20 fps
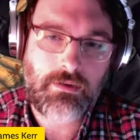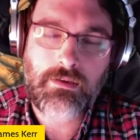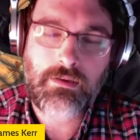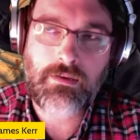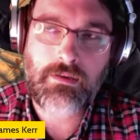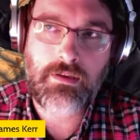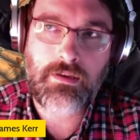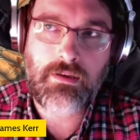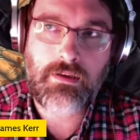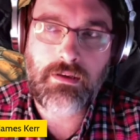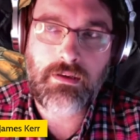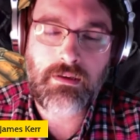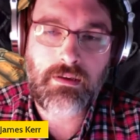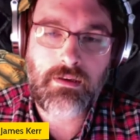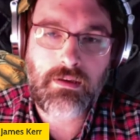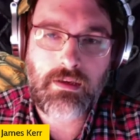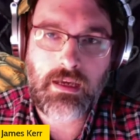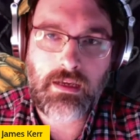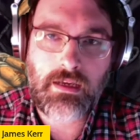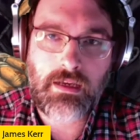
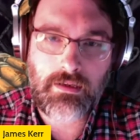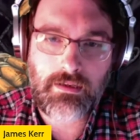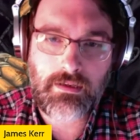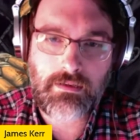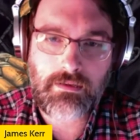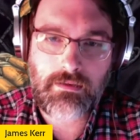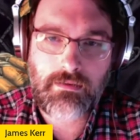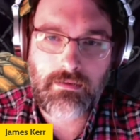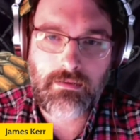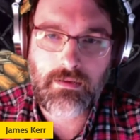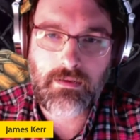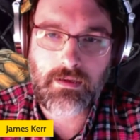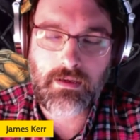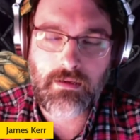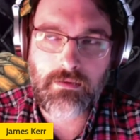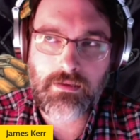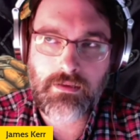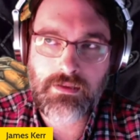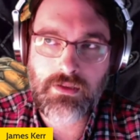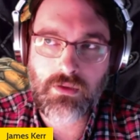unedited. Uh,
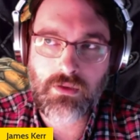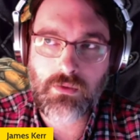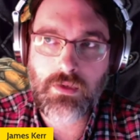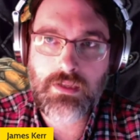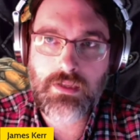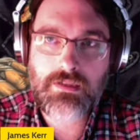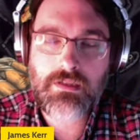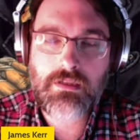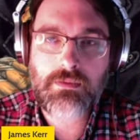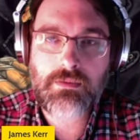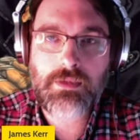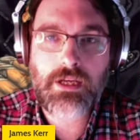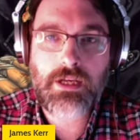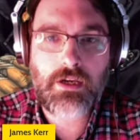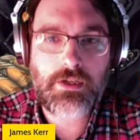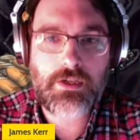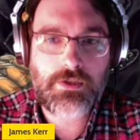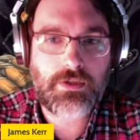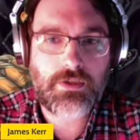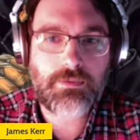so it wasn't the
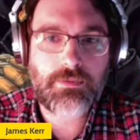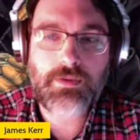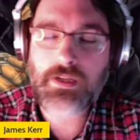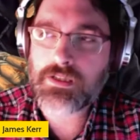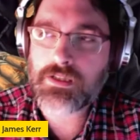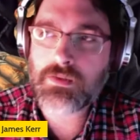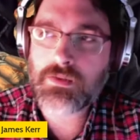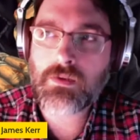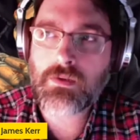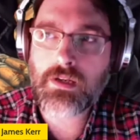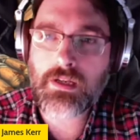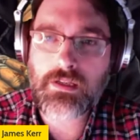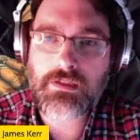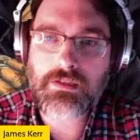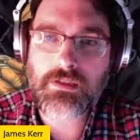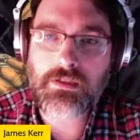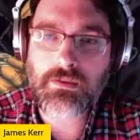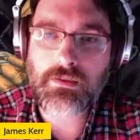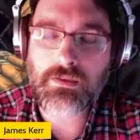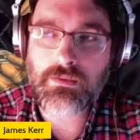Menagerie parts one and
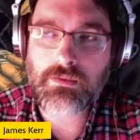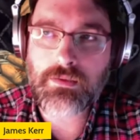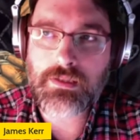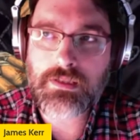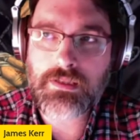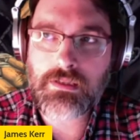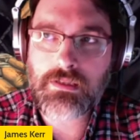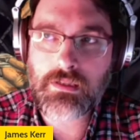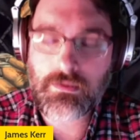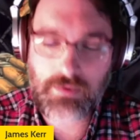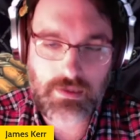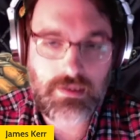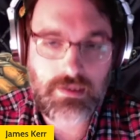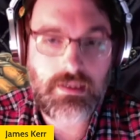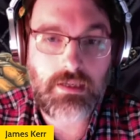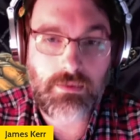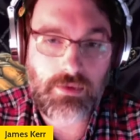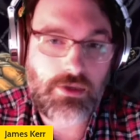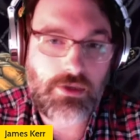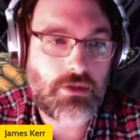two. It was it was the
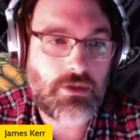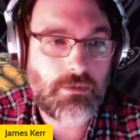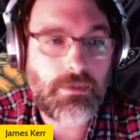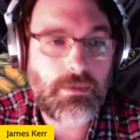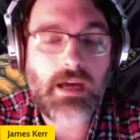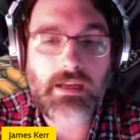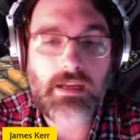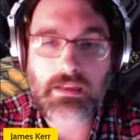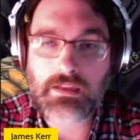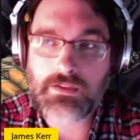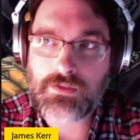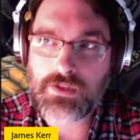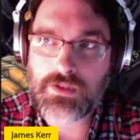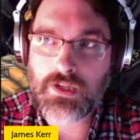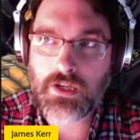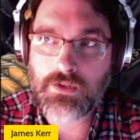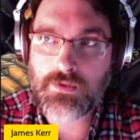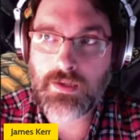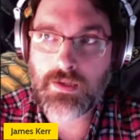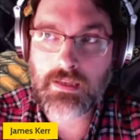original pilot of Star
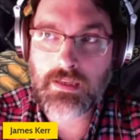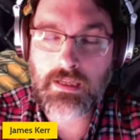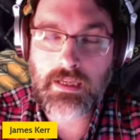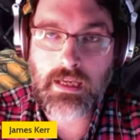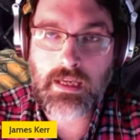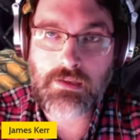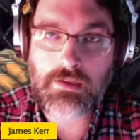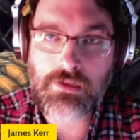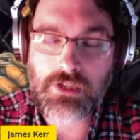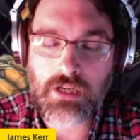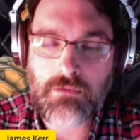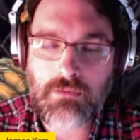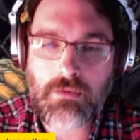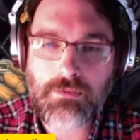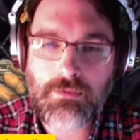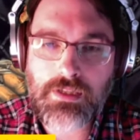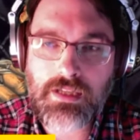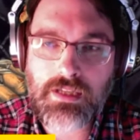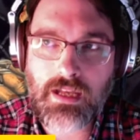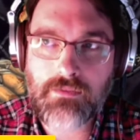Trek: The Cage, and I remember
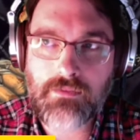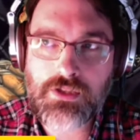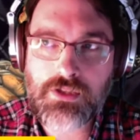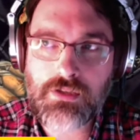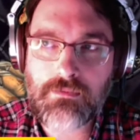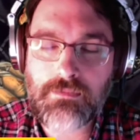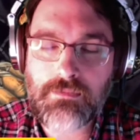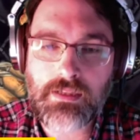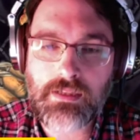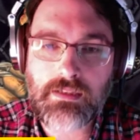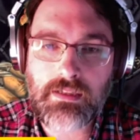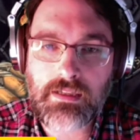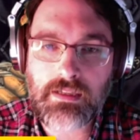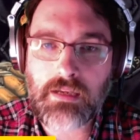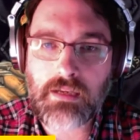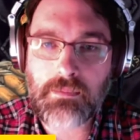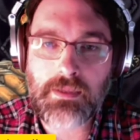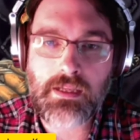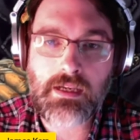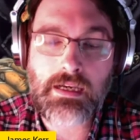television building it
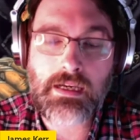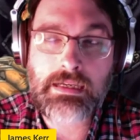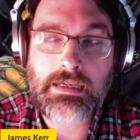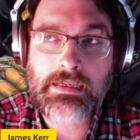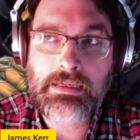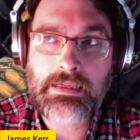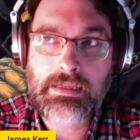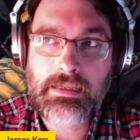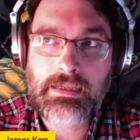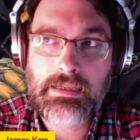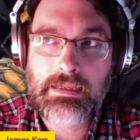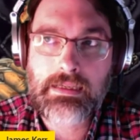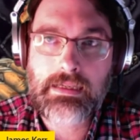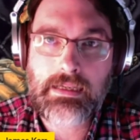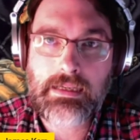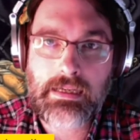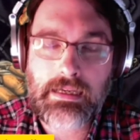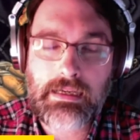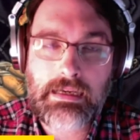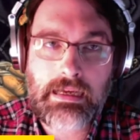up a lot
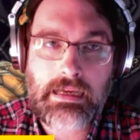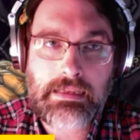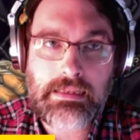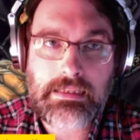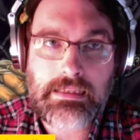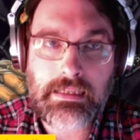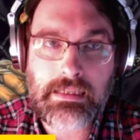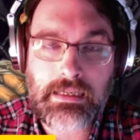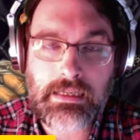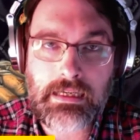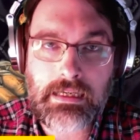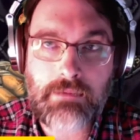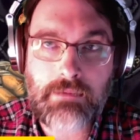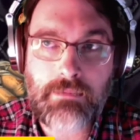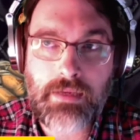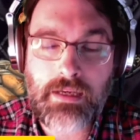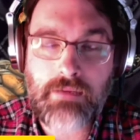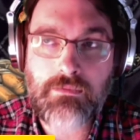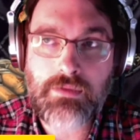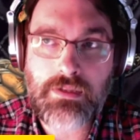uh, at the time,
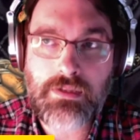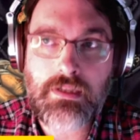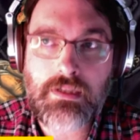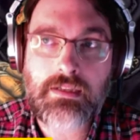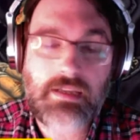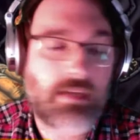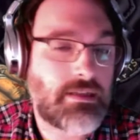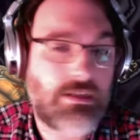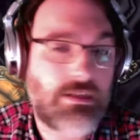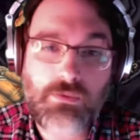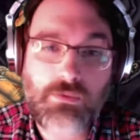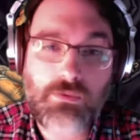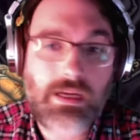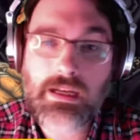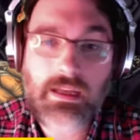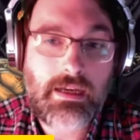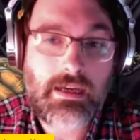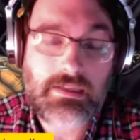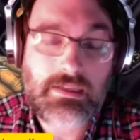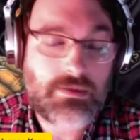and it was like I didn't
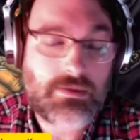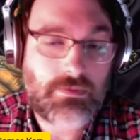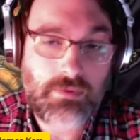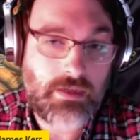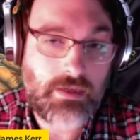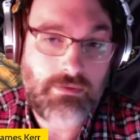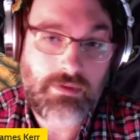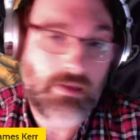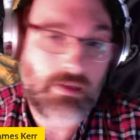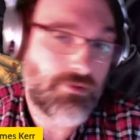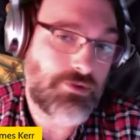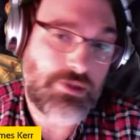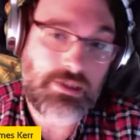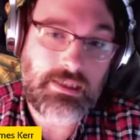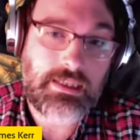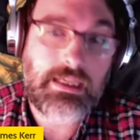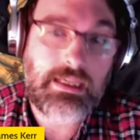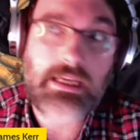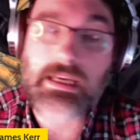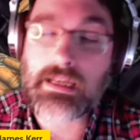realize when I, I, was just a
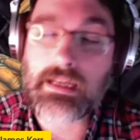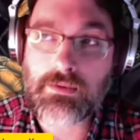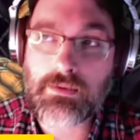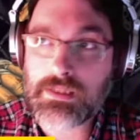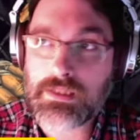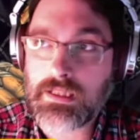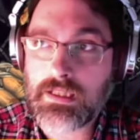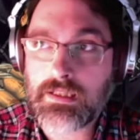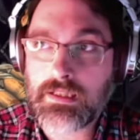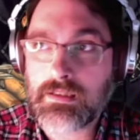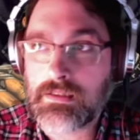kid. I was like,